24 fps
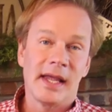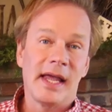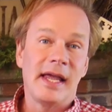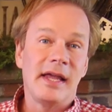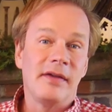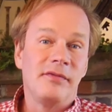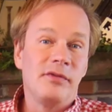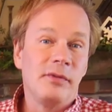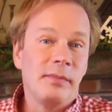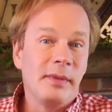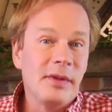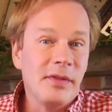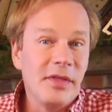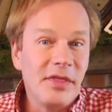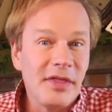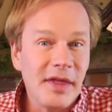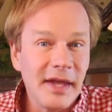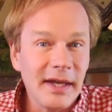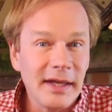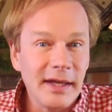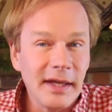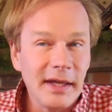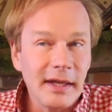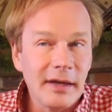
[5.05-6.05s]
Hey, if you've been
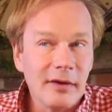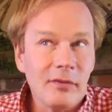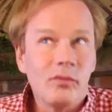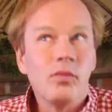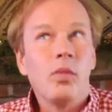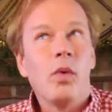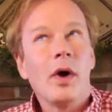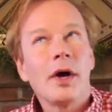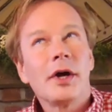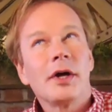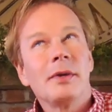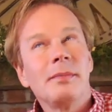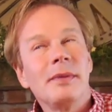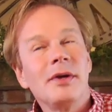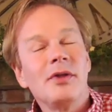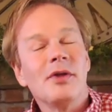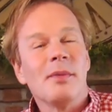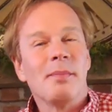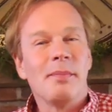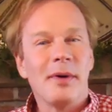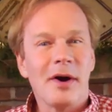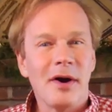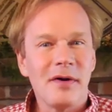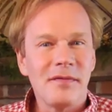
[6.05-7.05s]
thinking of what could be the
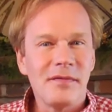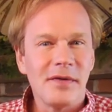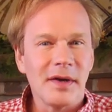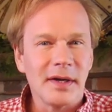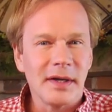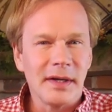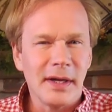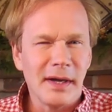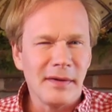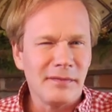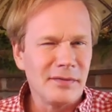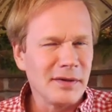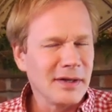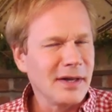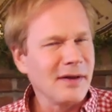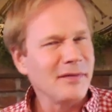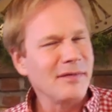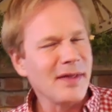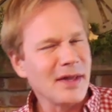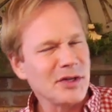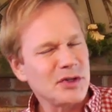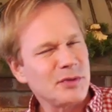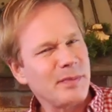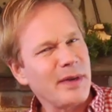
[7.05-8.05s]
perfect gift to give
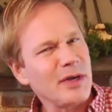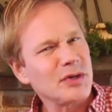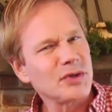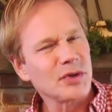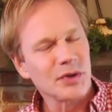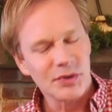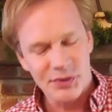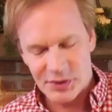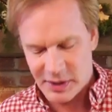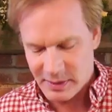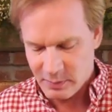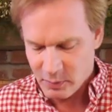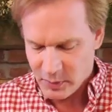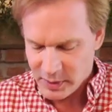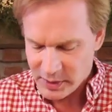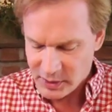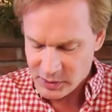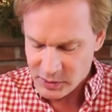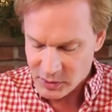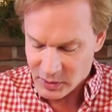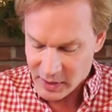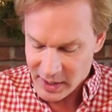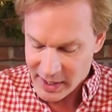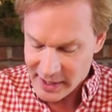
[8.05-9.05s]
that special someone
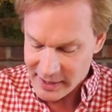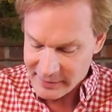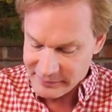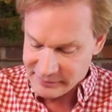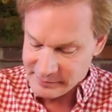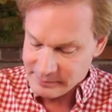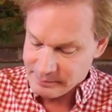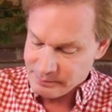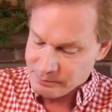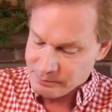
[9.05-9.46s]
in your life,